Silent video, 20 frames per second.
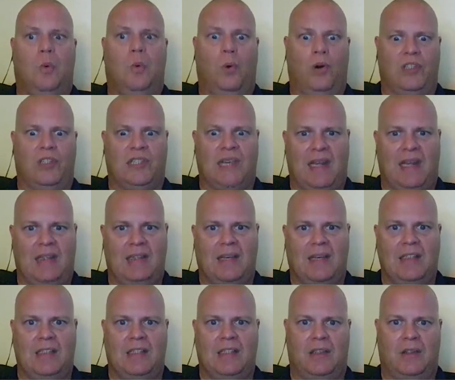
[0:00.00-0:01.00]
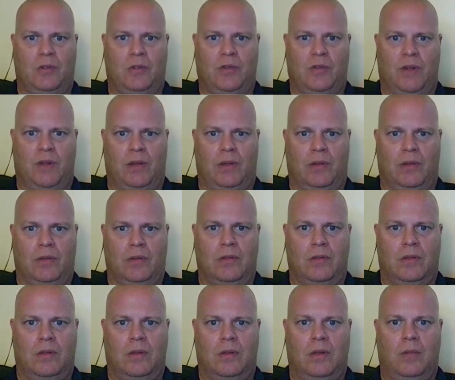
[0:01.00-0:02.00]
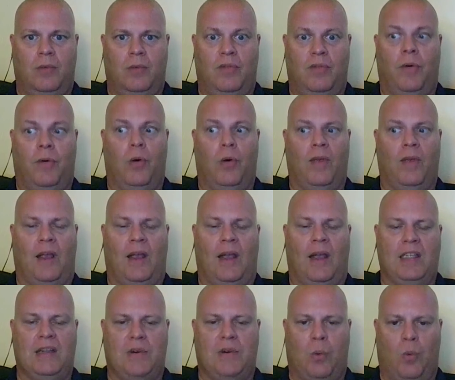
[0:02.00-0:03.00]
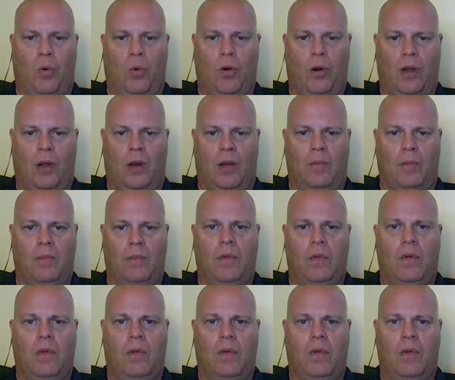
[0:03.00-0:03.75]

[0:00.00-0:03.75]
we're sanitizing those vehicles before the guys even work on